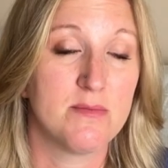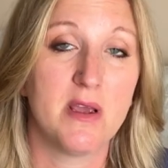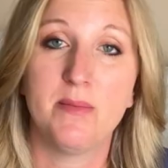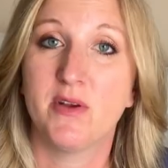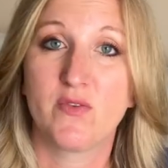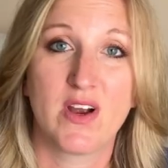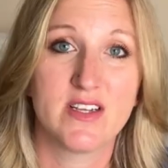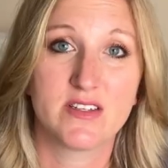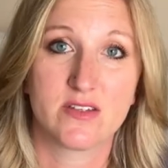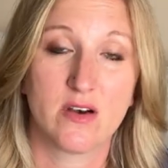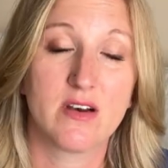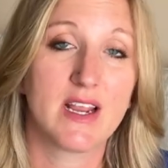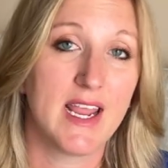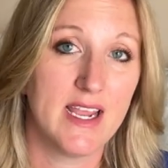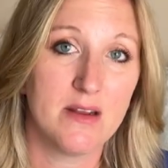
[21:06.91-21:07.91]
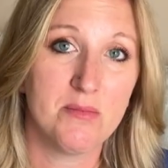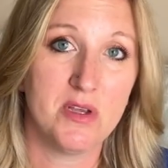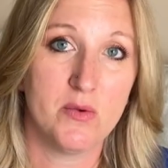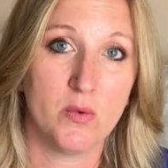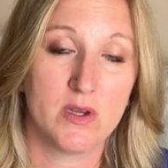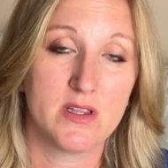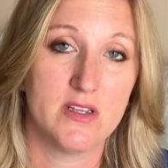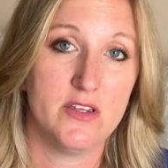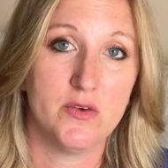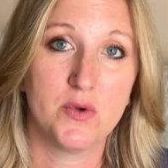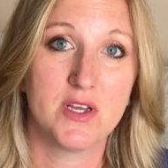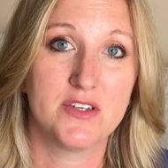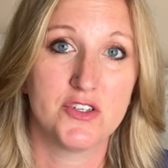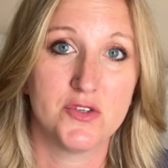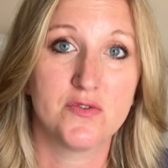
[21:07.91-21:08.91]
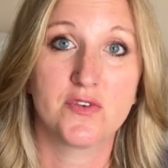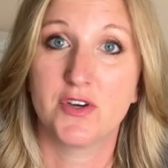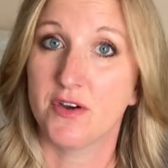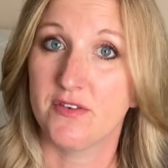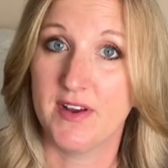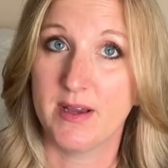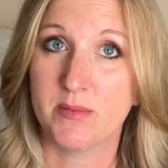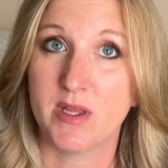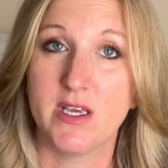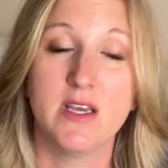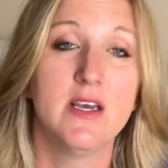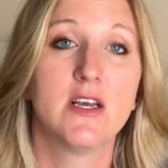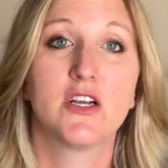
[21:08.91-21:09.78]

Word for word: Maybe Right Start can be one that you can do for your family